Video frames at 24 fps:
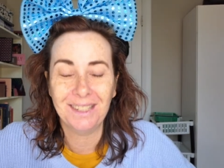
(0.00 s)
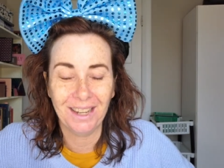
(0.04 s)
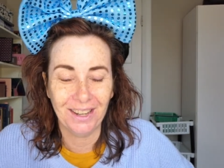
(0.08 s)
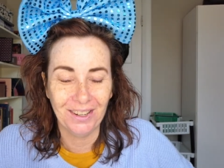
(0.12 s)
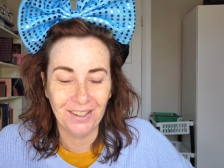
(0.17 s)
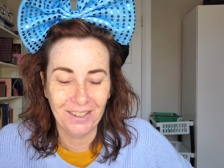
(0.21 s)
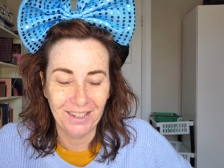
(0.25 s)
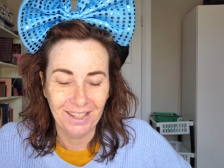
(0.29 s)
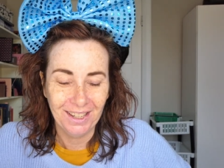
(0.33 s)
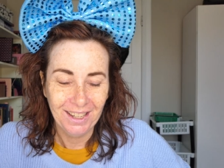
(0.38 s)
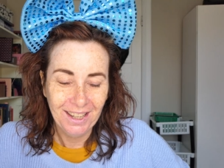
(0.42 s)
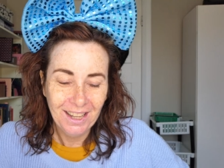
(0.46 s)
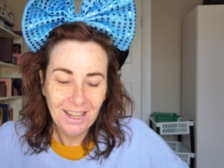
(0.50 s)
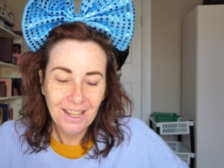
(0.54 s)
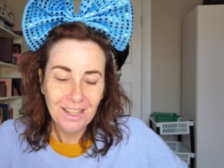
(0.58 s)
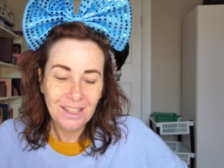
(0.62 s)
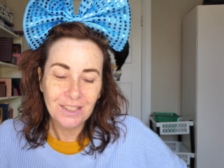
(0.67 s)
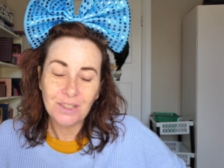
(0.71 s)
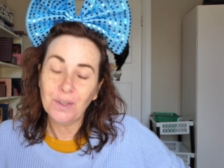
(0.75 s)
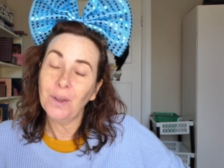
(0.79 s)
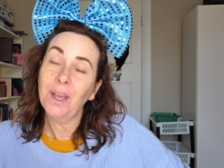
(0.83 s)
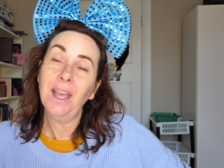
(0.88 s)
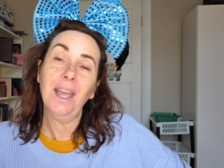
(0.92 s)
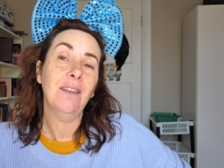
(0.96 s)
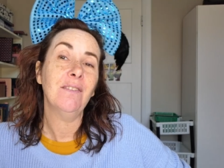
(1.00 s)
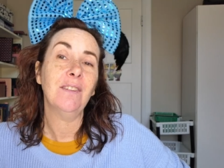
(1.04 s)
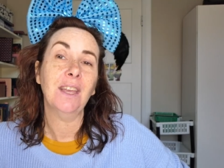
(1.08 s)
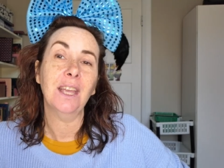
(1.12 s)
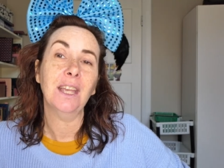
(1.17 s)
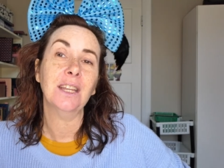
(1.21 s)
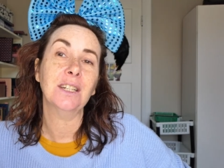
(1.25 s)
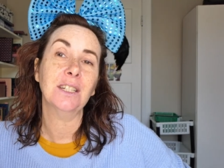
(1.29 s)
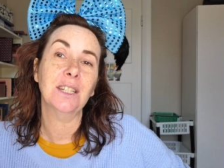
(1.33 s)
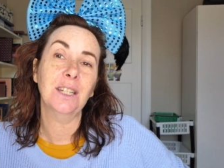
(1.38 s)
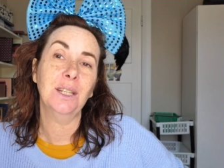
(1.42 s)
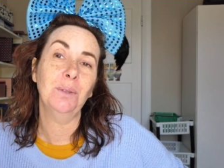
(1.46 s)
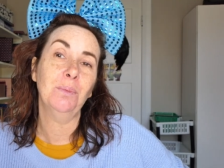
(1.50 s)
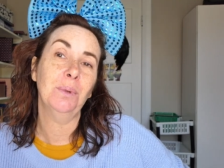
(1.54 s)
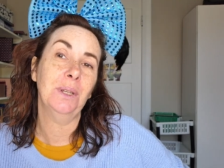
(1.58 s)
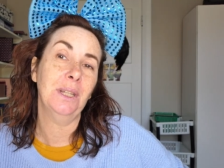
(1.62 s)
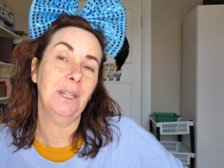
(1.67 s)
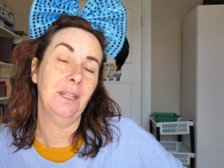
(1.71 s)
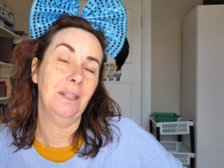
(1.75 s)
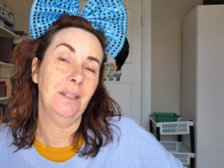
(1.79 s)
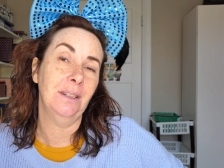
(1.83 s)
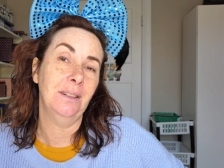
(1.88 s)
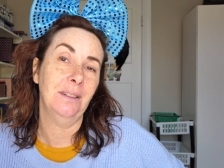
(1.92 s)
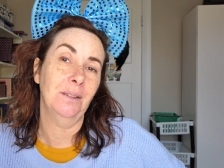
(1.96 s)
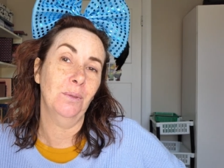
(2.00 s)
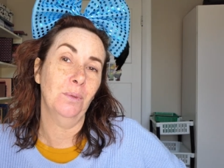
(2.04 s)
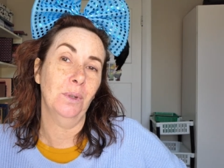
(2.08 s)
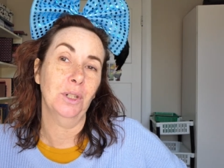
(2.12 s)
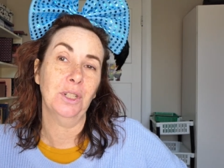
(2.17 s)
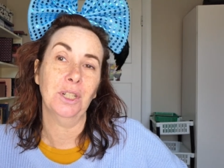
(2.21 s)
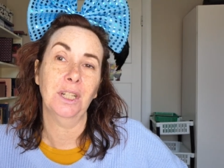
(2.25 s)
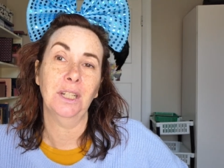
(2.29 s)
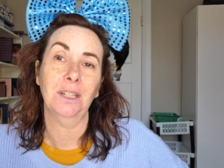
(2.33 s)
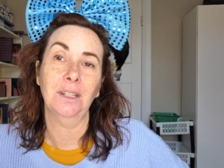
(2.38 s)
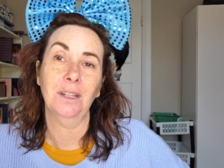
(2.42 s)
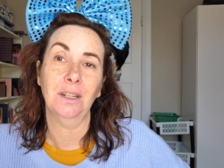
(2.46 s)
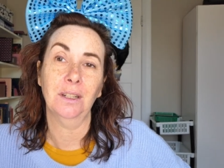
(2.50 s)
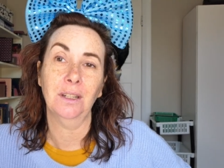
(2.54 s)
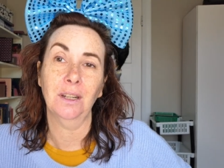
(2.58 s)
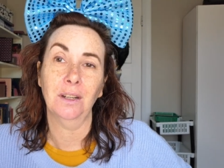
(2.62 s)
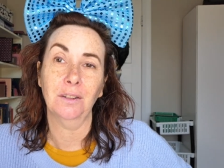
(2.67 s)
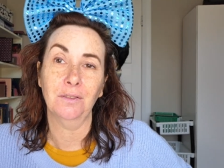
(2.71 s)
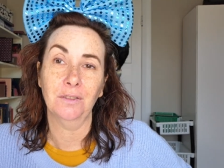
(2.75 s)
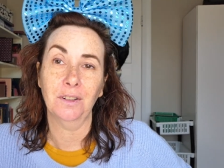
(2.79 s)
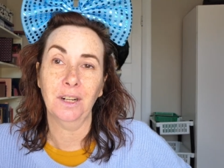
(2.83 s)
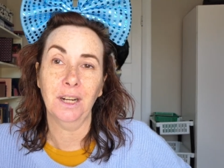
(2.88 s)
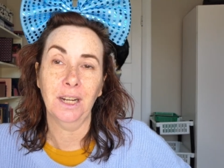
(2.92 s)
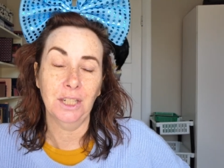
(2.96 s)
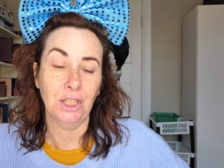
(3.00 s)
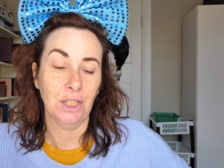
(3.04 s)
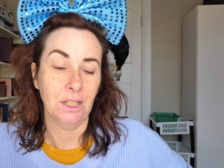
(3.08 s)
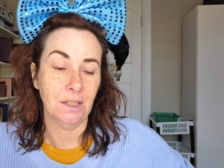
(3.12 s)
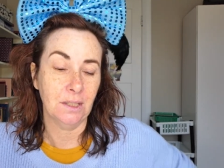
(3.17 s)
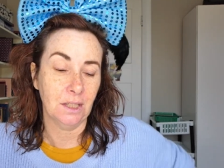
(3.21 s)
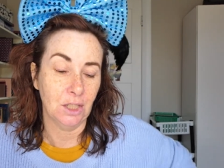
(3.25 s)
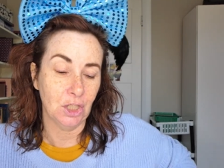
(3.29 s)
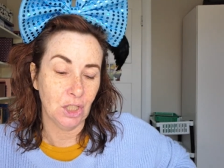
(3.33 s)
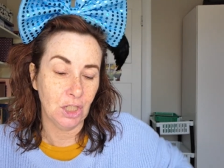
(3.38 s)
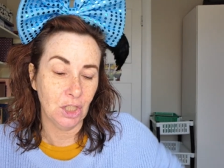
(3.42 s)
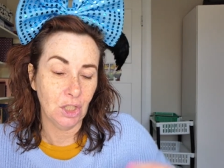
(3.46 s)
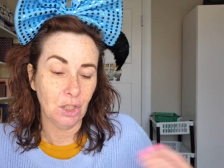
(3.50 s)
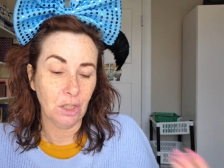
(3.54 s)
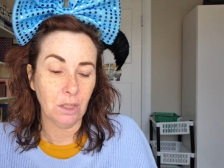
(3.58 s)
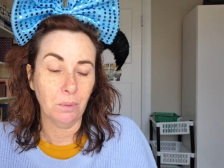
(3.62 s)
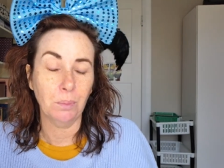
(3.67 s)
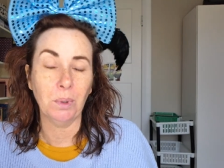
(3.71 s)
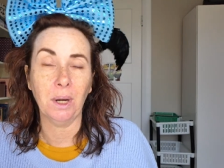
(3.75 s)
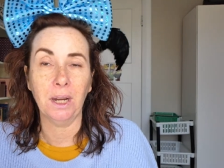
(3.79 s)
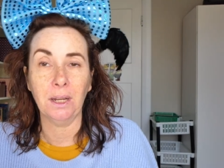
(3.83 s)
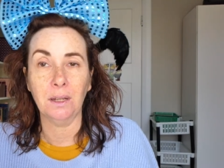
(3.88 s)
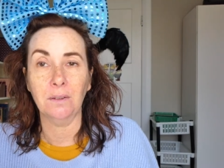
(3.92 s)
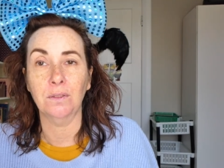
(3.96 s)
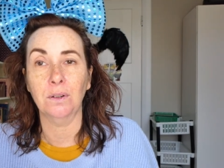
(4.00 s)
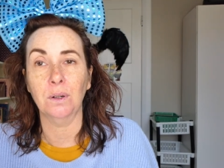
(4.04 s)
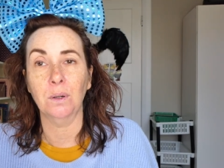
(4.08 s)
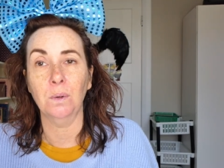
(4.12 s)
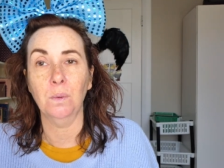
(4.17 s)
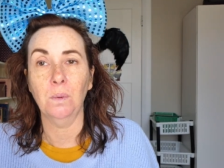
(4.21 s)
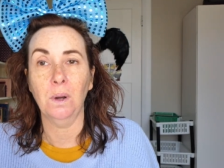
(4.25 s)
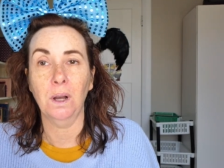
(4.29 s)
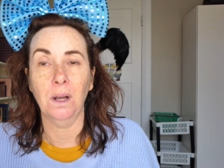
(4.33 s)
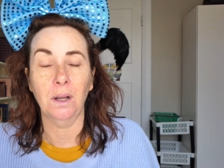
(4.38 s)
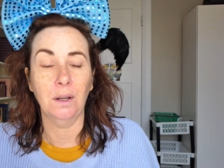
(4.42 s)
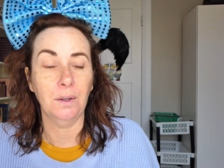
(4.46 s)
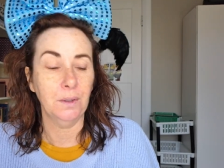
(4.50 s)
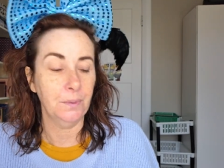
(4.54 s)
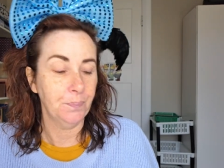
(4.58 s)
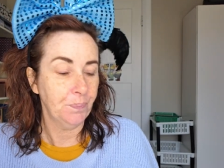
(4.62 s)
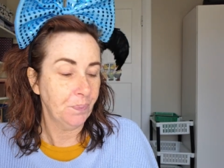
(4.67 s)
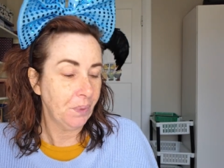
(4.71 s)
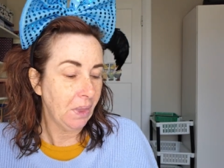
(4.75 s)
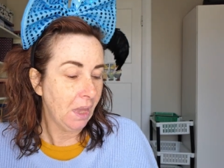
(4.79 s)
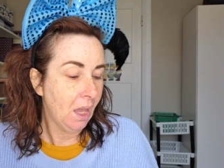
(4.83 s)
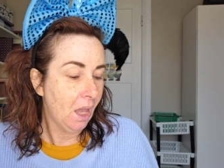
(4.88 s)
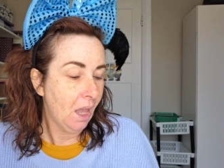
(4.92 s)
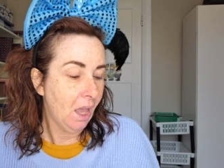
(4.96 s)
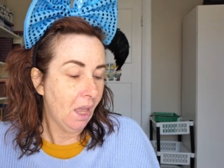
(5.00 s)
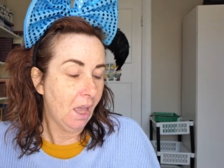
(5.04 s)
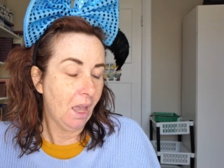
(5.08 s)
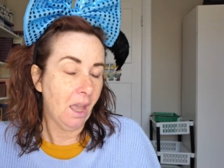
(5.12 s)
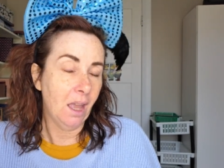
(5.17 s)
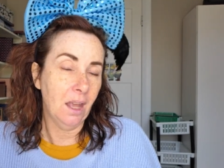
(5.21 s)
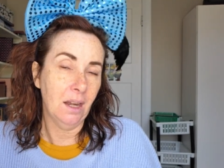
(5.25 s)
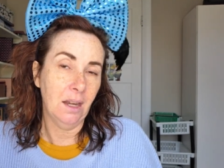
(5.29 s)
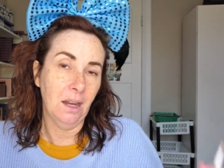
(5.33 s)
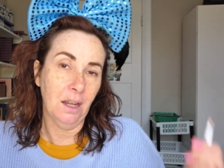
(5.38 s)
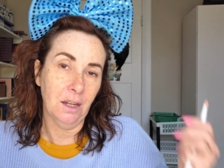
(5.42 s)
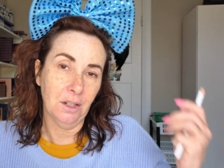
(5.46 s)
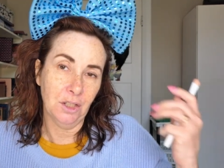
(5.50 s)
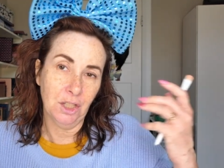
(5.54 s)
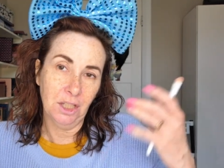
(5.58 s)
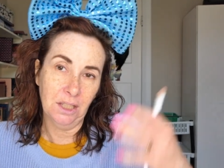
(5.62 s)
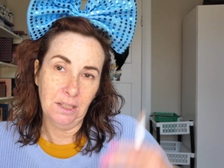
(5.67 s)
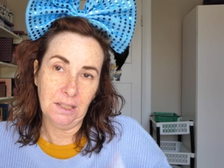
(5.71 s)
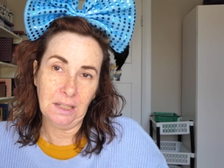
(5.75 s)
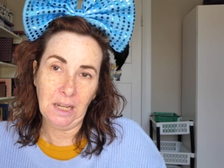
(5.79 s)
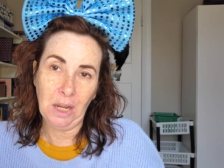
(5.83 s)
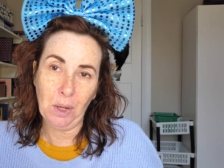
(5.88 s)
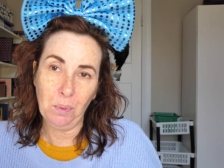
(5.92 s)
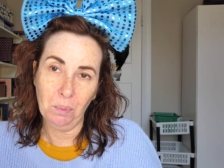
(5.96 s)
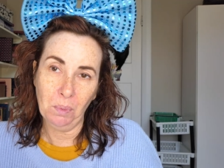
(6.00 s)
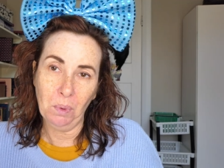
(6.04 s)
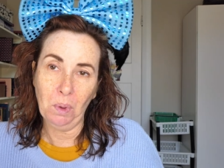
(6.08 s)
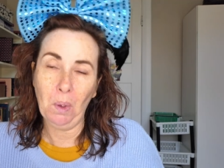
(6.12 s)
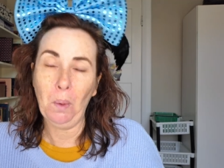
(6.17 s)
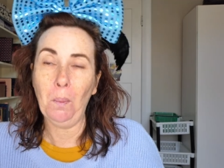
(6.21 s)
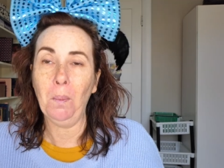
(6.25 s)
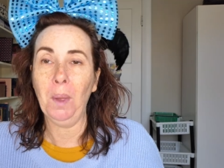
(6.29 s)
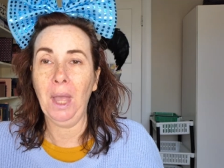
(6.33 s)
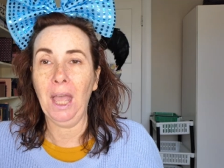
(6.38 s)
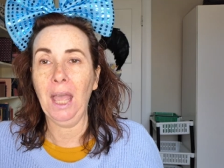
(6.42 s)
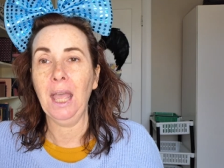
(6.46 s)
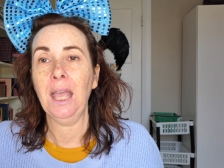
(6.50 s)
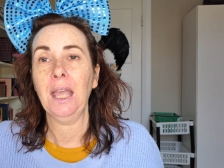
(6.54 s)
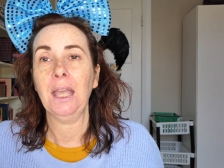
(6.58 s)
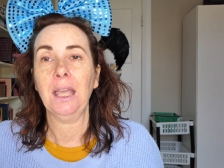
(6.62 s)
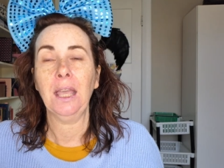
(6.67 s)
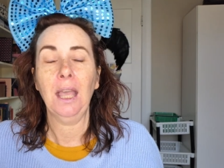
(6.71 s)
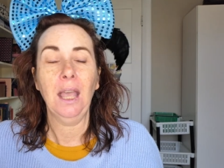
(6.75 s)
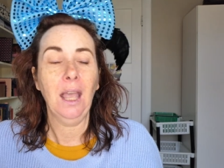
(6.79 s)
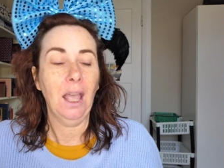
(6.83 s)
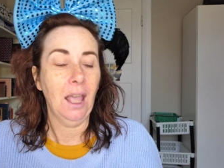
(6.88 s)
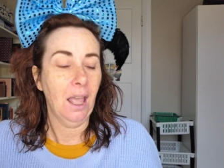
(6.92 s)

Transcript: so, so I have actually been watching Danielle for ages, and she took a break for a while, and now she's come back.